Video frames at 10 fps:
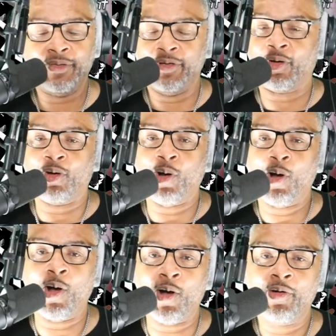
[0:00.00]
We are
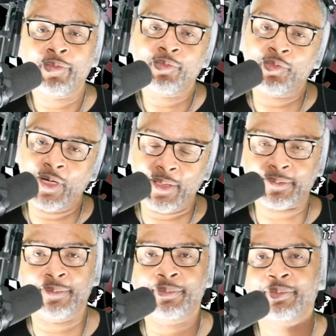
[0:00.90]
all
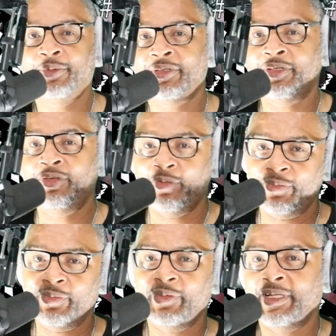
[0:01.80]
welcome to
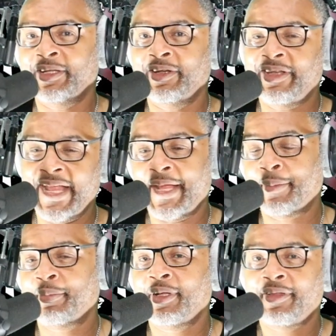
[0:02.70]
do the
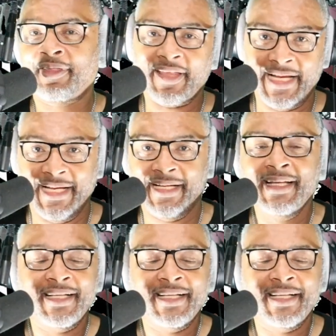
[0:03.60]
damn thing.